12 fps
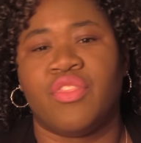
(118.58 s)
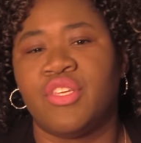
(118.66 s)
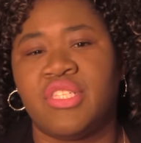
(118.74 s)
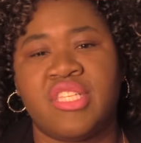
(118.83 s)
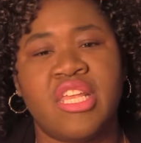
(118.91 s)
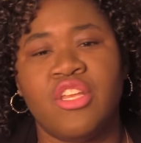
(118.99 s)
The
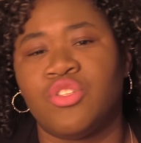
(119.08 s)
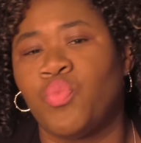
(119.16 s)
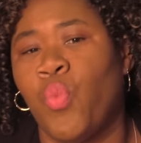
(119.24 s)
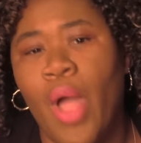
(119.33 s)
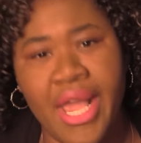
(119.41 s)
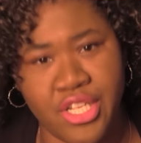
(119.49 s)
scent is
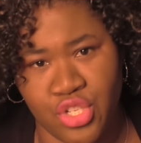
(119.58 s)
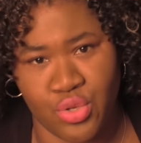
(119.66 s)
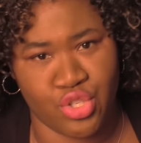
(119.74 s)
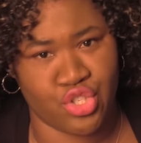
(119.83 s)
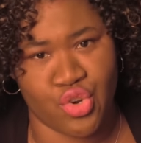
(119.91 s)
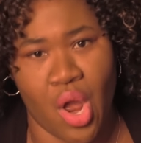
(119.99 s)
way too
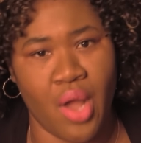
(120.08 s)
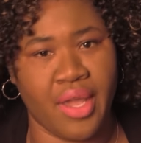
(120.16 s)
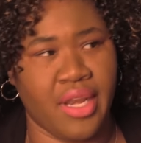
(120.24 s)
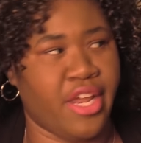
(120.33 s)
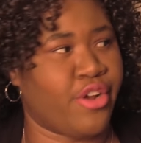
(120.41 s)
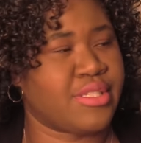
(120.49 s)
strong
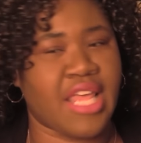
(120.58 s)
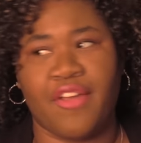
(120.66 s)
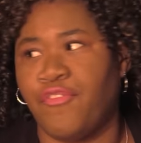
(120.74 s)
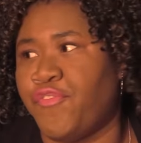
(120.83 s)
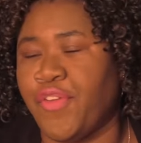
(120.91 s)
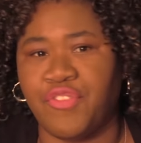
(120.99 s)
in here. It's like
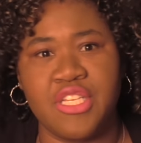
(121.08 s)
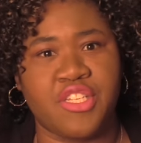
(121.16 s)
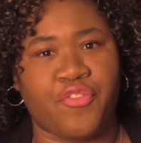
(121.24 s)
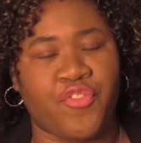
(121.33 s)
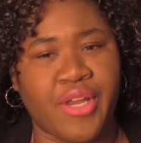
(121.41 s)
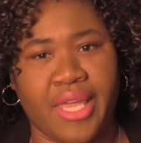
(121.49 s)
fifty
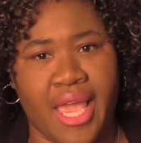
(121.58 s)
different